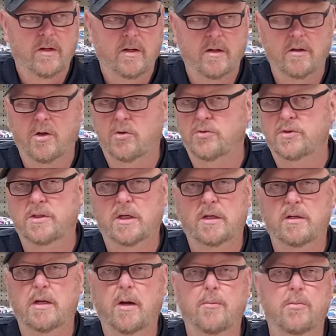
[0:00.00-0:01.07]
load
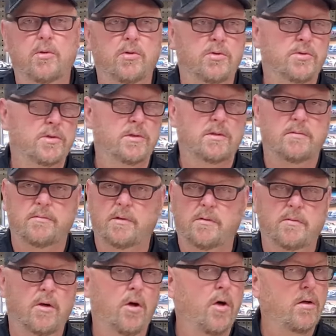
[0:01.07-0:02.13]
stick numbers and
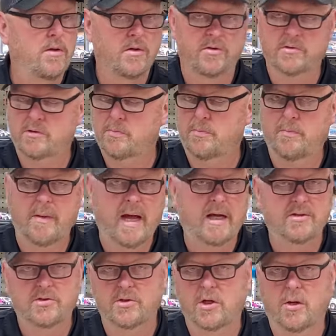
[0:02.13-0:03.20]
all,
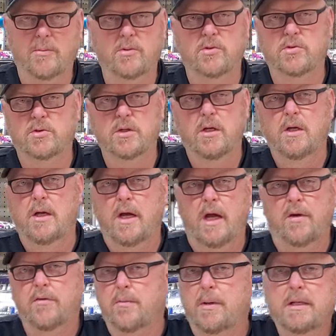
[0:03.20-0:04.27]
smash numbers.
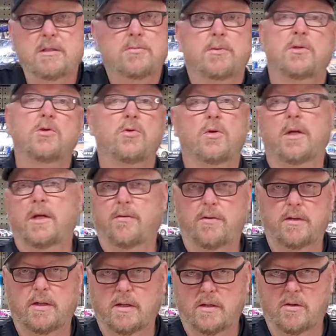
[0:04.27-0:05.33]
Everybody's been doing
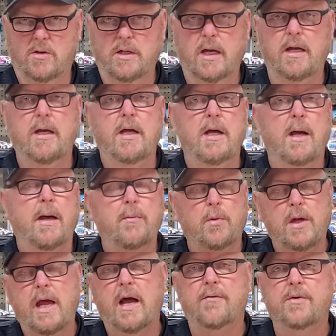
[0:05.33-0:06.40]
everything, okay? And
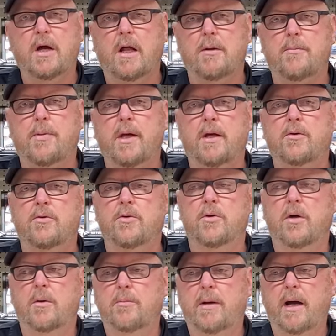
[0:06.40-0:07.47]
we have gotten better
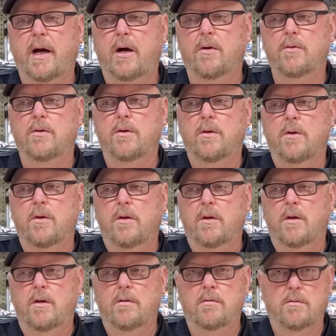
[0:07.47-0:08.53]
about,
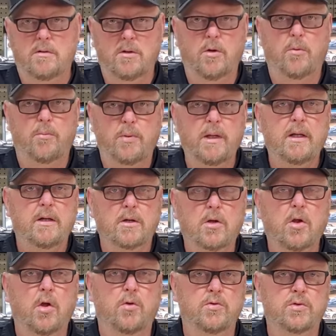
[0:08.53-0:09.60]
being
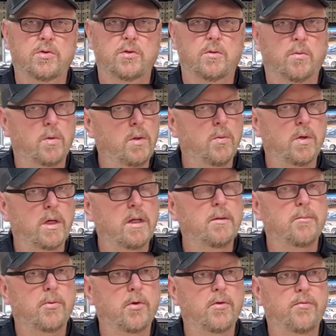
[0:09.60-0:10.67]
closer. We were
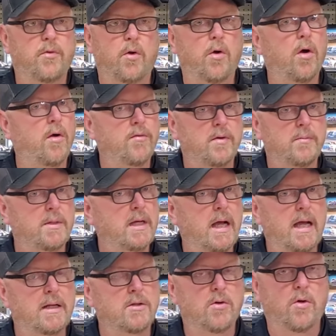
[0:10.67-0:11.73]
getting pretty far off. I mean,
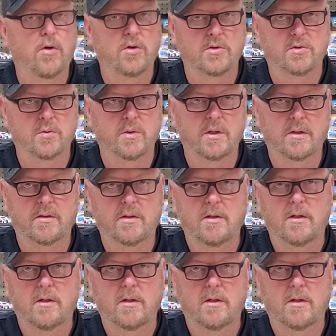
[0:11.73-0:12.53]
I had cars with,